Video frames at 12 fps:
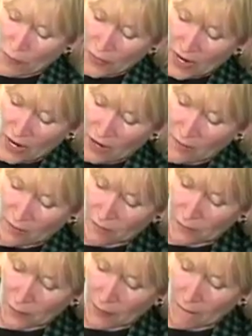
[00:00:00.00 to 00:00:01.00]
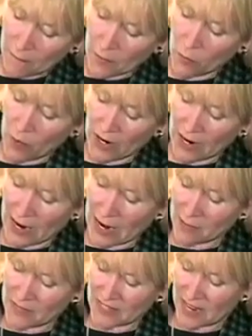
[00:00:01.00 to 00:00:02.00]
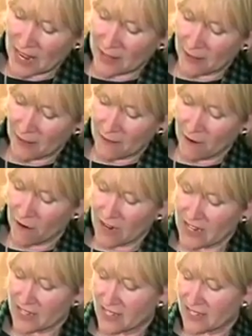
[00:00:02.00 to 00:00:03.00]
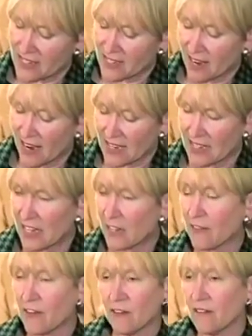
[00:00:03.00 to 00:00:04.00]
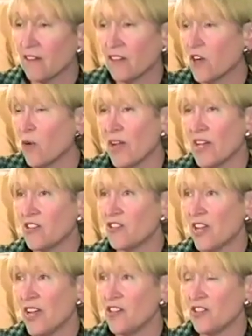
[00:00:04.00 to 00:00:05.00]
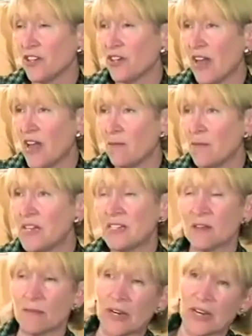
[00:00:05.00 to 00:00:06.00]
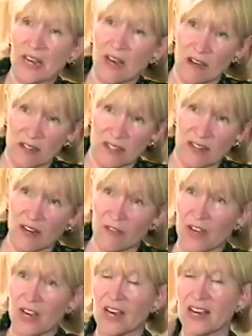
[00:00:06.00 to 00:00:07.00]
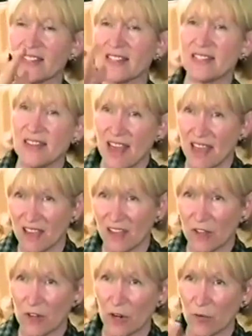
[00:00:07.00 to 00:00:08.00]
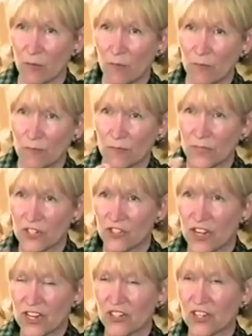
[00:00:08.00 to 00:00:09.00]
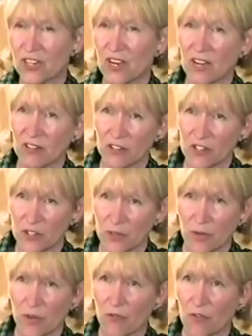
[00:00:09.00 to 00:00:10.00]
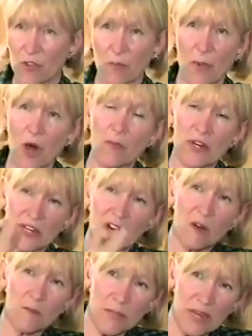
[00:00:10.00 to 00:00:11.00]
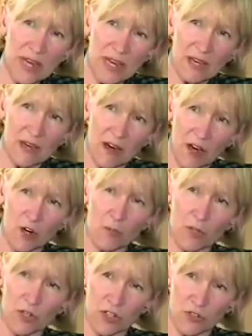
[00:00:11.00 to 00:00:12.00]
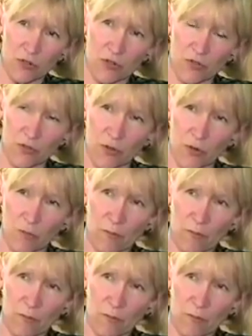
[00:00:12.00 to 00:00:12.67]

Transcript: But what I am saying, that there is this idea that go ahead and change it and be somebody else, kind of a snake, changing colors for the moment, not being honorable and truthful.